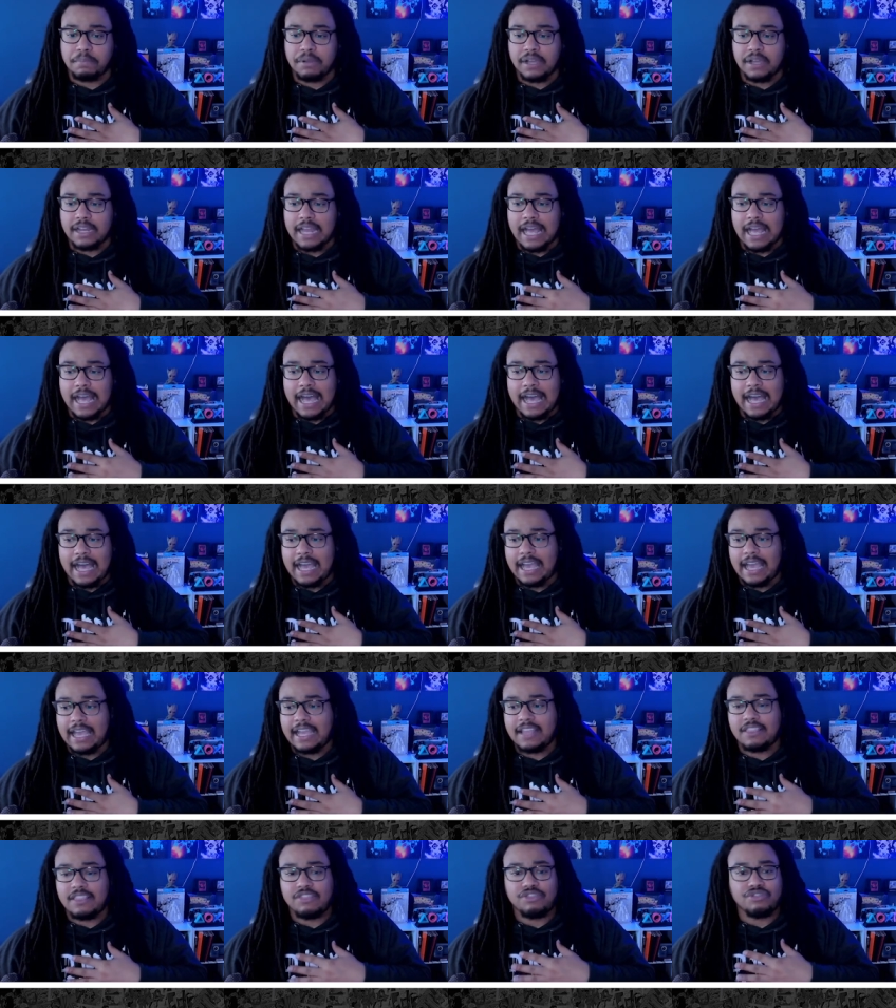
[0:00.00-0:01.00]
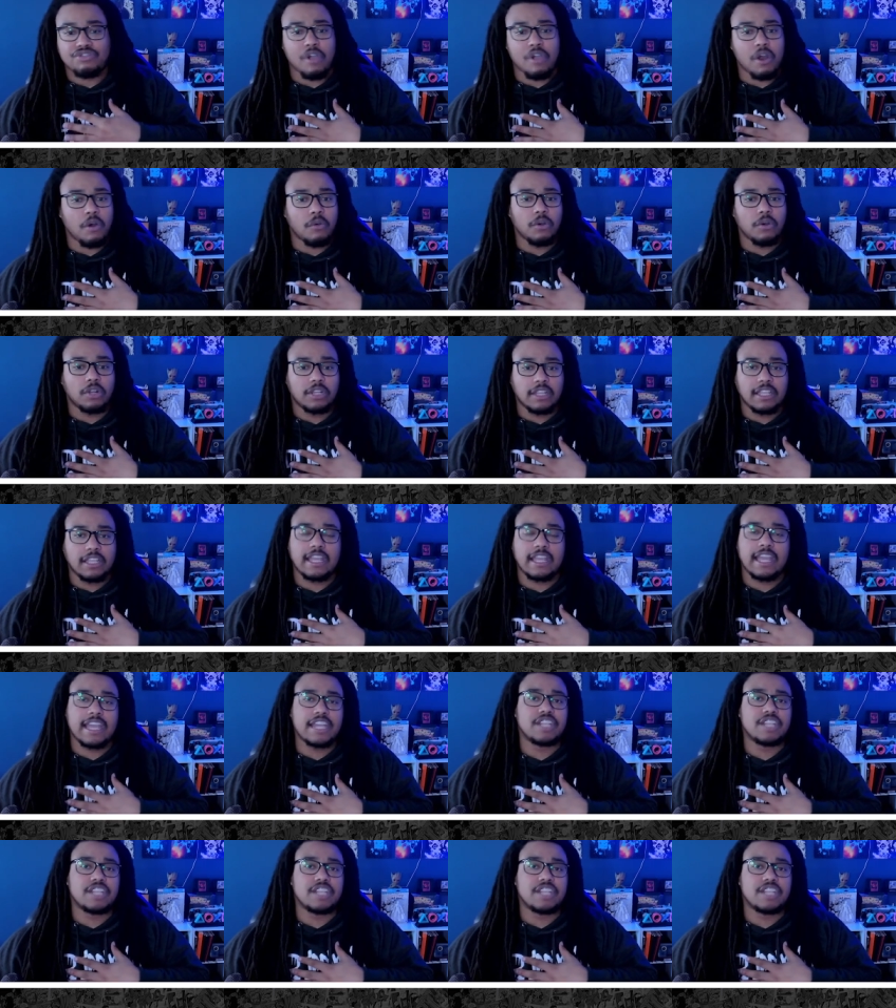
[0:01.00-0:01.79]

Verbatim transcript: but I thoroughly